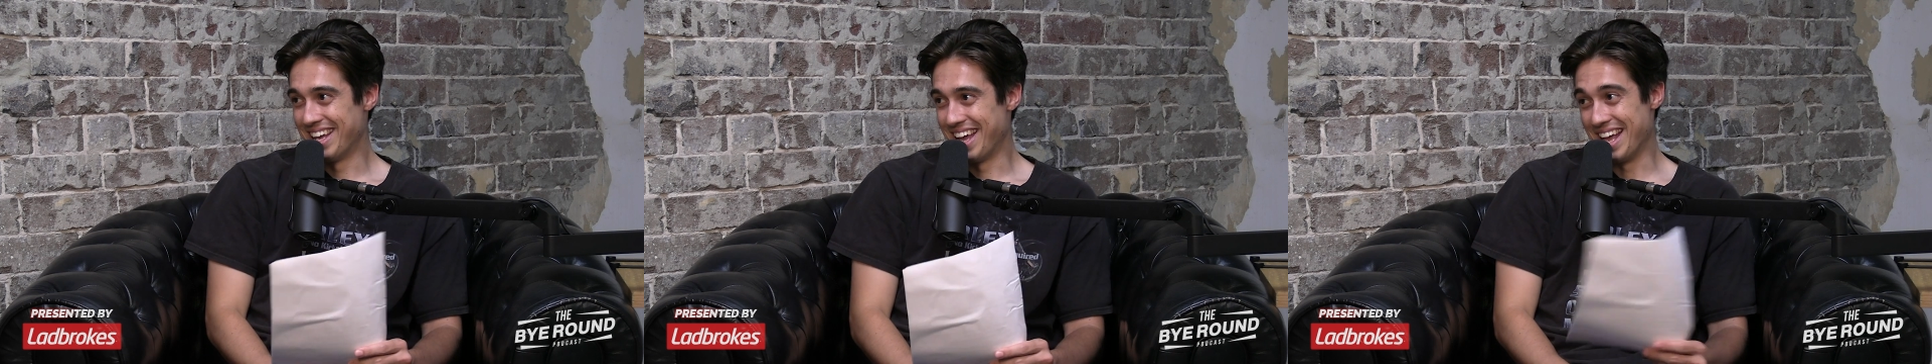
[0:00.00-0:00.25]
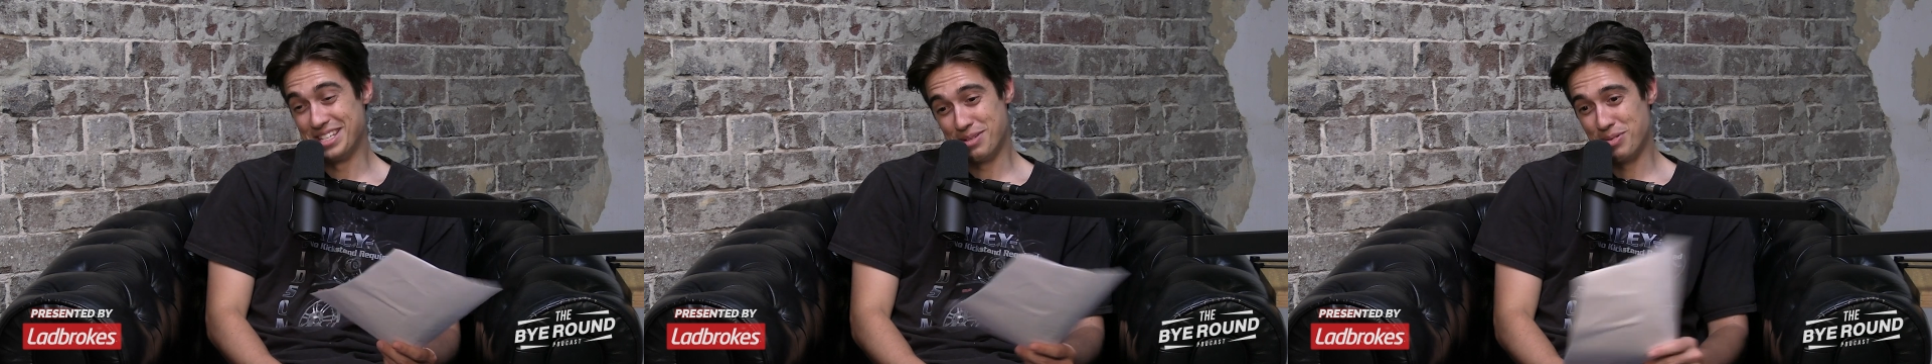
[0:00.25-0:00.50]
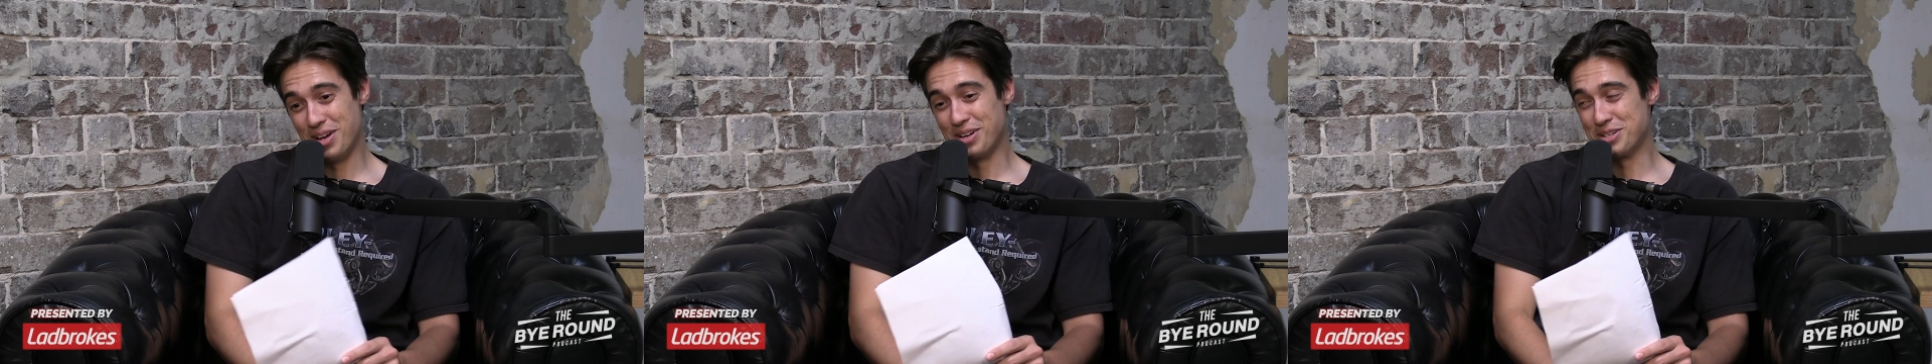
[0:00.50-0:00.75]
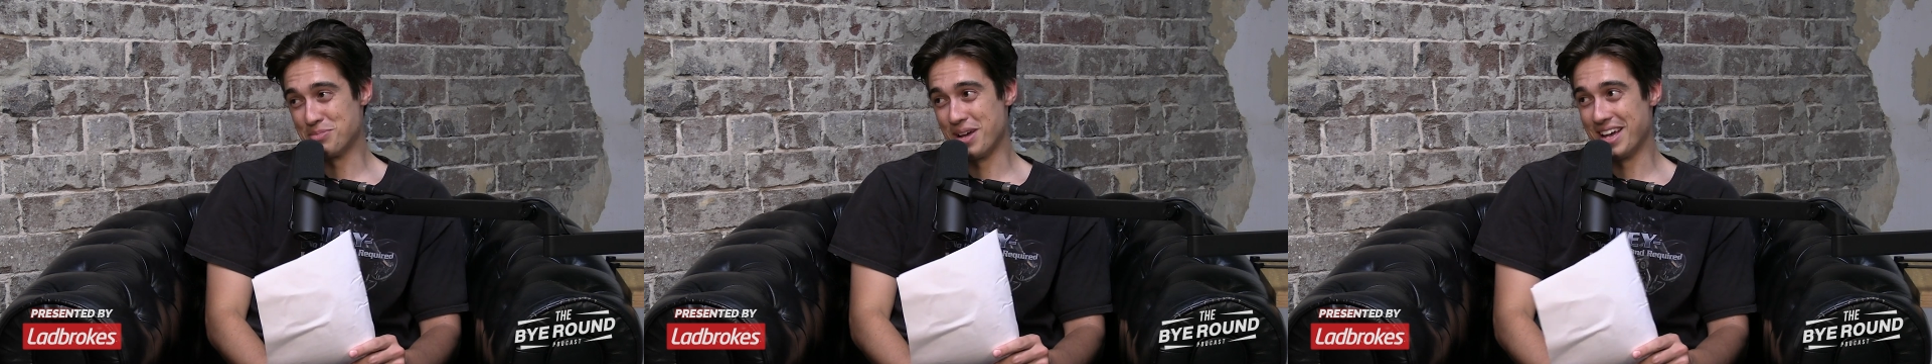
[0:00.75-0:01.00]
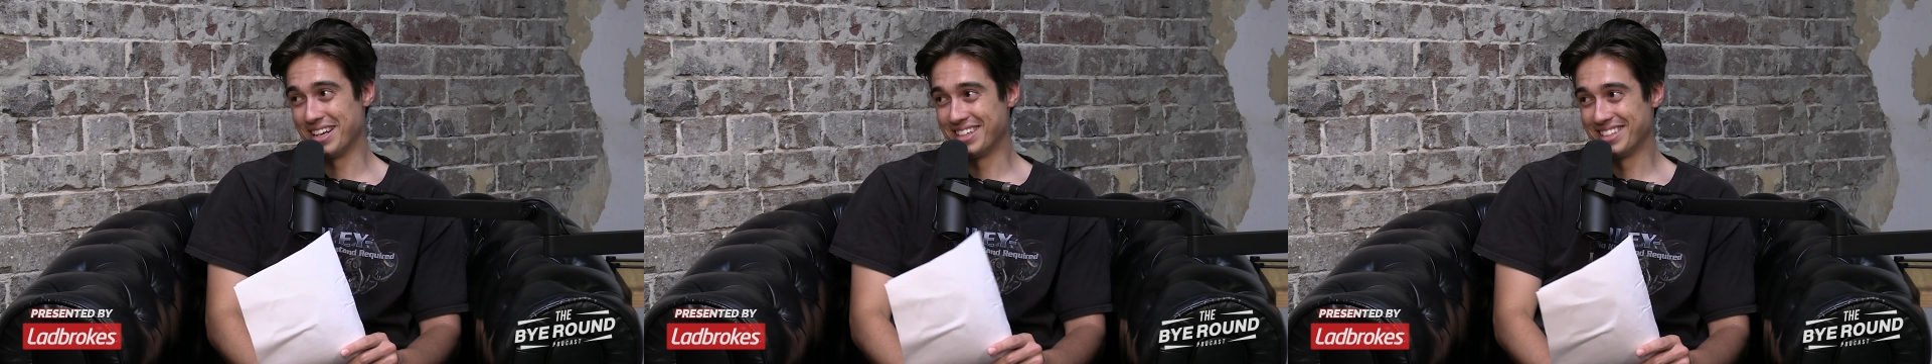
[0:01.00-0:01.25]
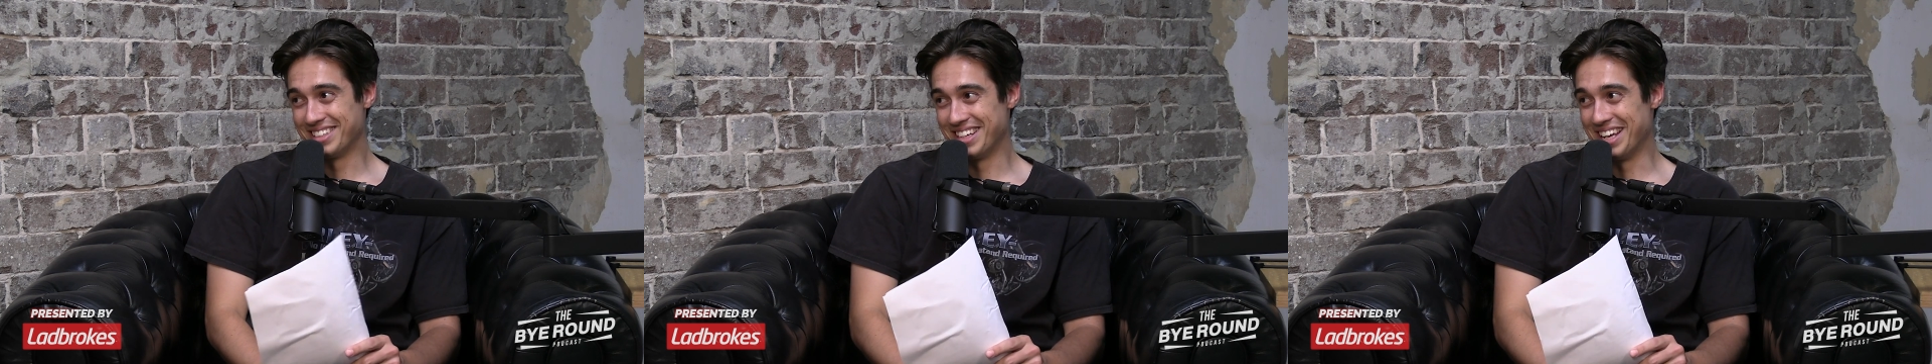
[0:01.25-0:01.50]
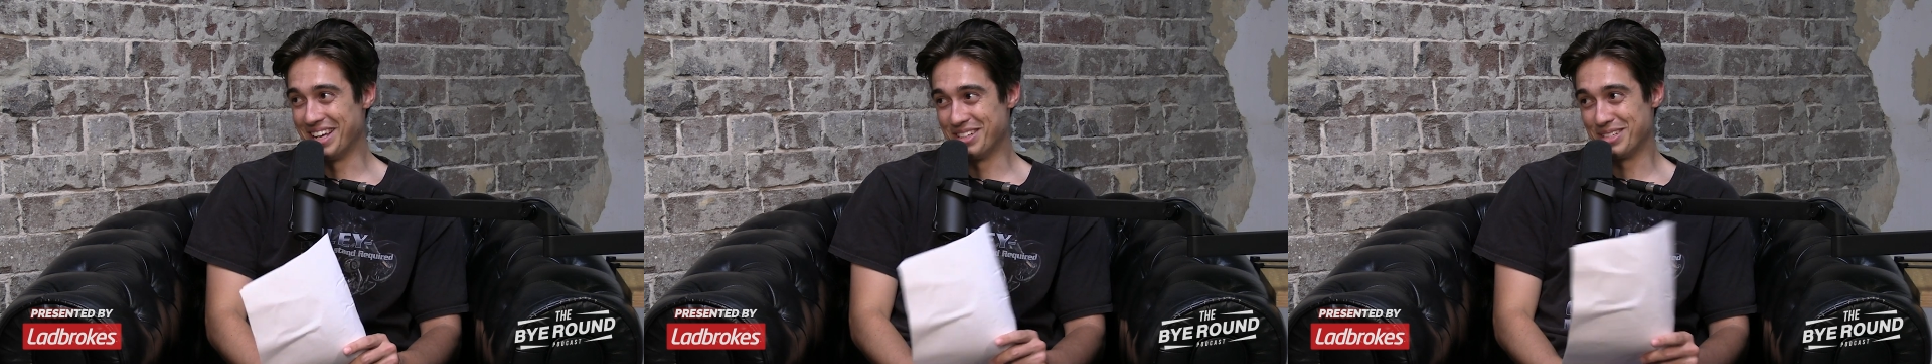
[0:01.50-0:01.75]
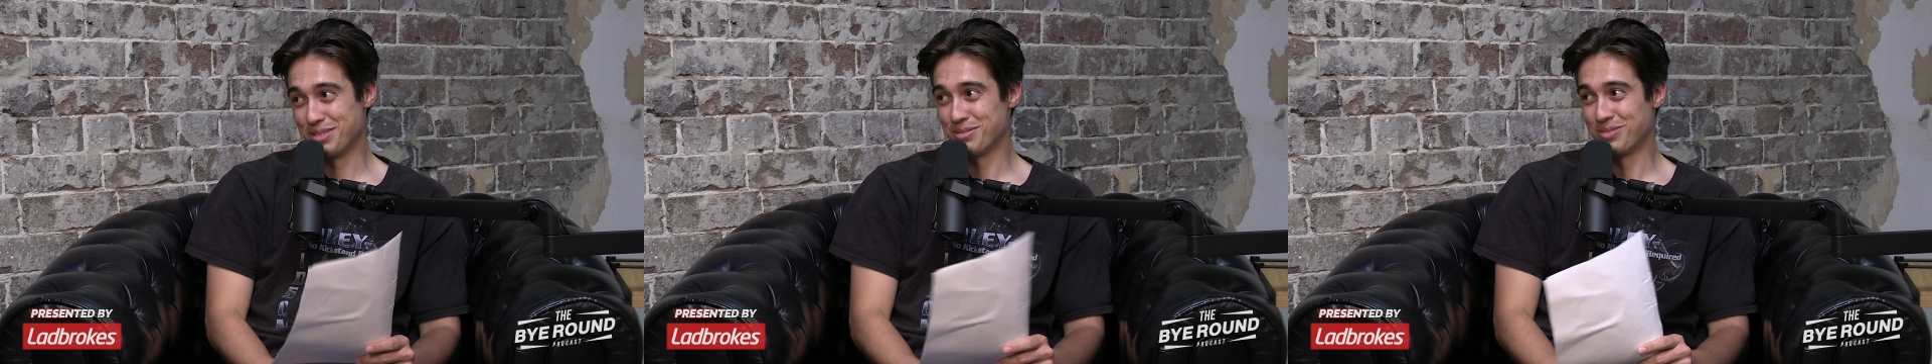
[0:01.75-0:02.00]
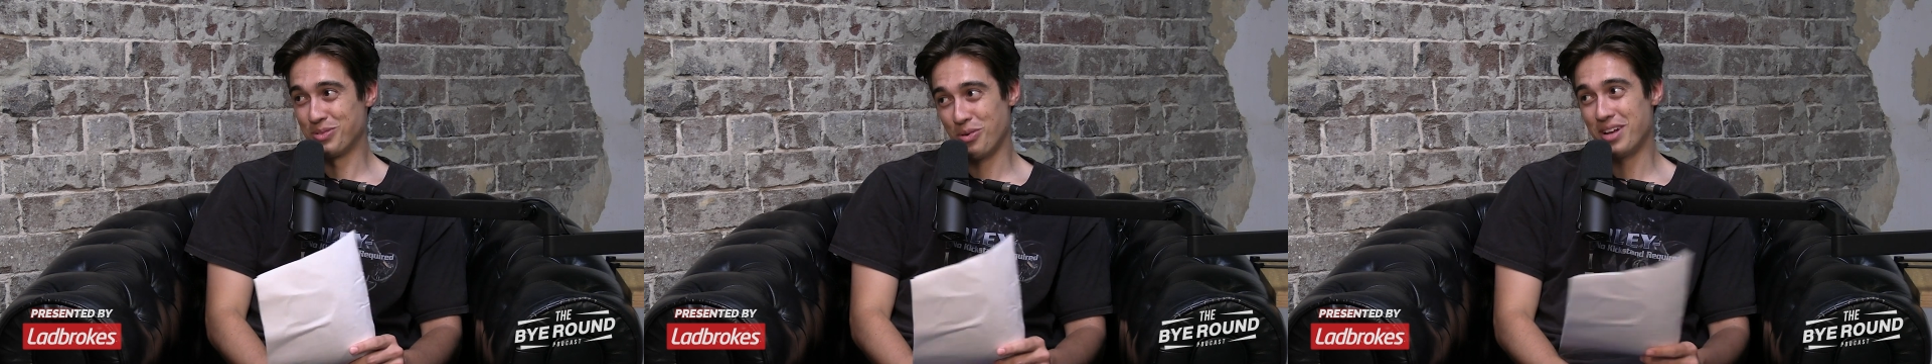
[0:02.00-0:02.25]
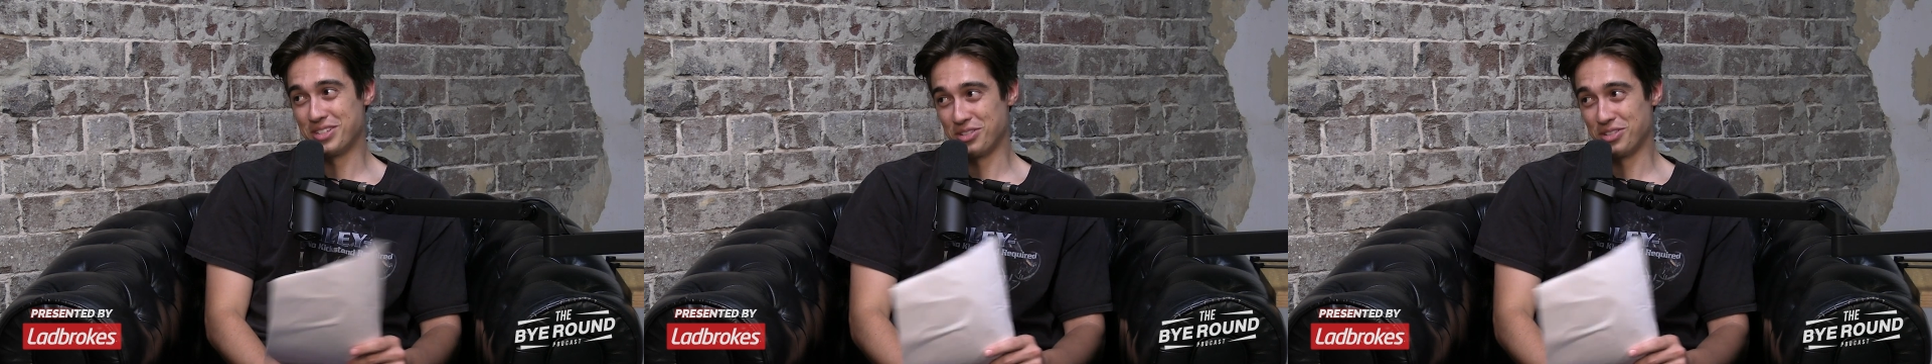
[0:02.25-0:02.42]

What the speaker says: And to be honest, mate, it's quite